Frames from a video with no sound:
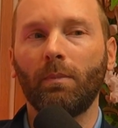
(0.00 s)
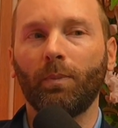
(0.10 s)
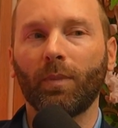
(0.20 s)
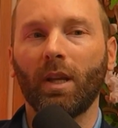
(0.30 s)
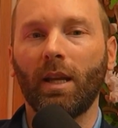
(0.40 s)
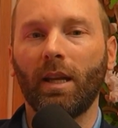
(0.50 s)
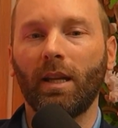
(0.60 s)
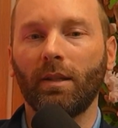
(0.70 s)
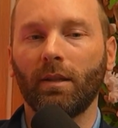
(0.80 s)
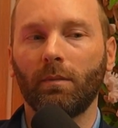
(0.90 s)

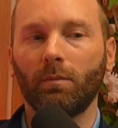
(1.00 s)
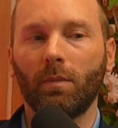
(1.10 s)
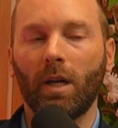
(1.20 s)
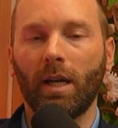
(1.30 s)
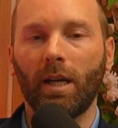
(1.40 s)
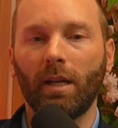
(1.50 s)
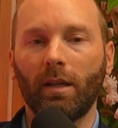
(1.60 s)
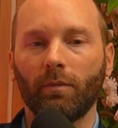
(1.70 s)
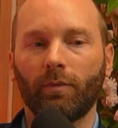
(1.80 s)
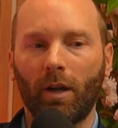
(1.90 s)
And my
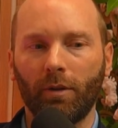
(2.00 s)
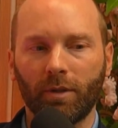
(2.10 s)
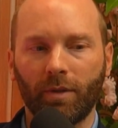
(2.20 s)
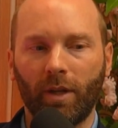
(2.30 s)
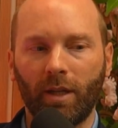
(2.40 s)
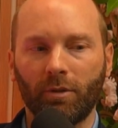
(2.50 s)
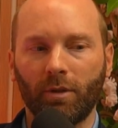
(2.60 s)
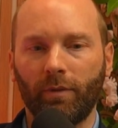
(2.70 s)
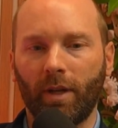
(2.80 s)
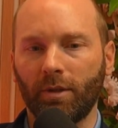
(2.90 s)
father is a financial
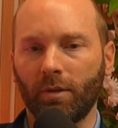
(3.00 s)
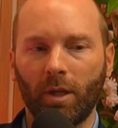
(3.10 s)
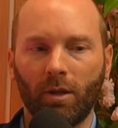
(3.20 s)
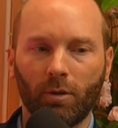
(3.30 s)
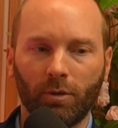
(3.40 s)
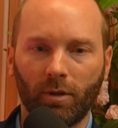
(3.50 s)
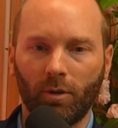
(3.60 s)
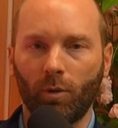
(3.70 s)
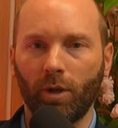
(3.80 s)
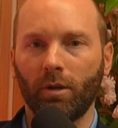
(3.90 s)
advisor. My uncle's a
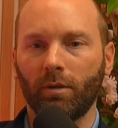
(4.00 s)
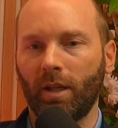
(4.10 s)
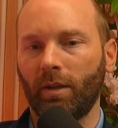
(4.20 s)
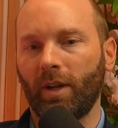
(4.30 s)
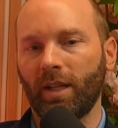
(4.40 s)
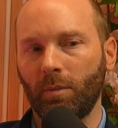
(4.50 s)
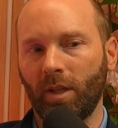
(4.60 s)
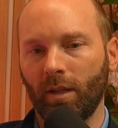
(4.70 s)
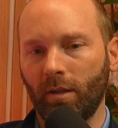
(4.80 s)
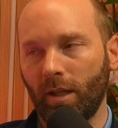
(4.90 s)
lawyer. They advised me to
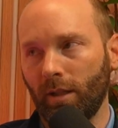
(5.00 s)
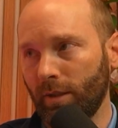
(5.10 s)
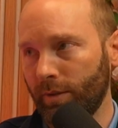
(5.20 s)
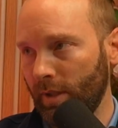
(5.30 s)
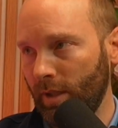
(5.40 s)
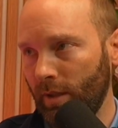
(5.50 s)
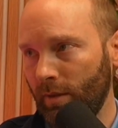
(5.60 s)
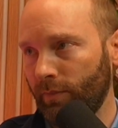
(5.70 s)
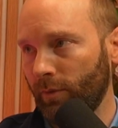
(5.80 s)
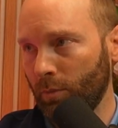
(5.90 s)
get an LLC
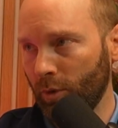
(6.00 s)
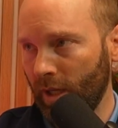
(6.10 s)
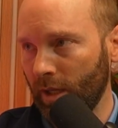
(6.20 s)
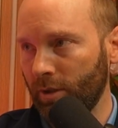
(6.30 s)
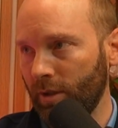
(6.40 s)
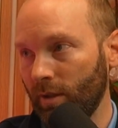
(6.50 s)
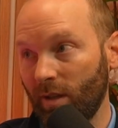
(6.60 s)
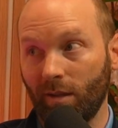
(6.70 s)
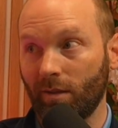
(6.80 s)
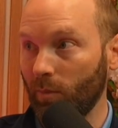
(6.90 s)
for protection in
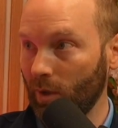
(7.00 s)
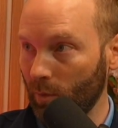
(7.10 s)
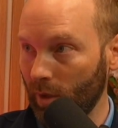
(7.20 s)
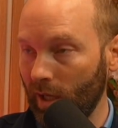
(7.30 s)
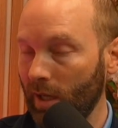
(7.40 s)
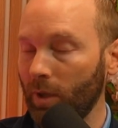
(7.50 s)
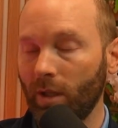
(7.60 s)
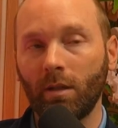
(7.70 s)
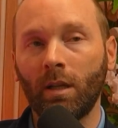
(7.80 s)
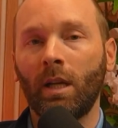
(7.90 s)
case something were to happen.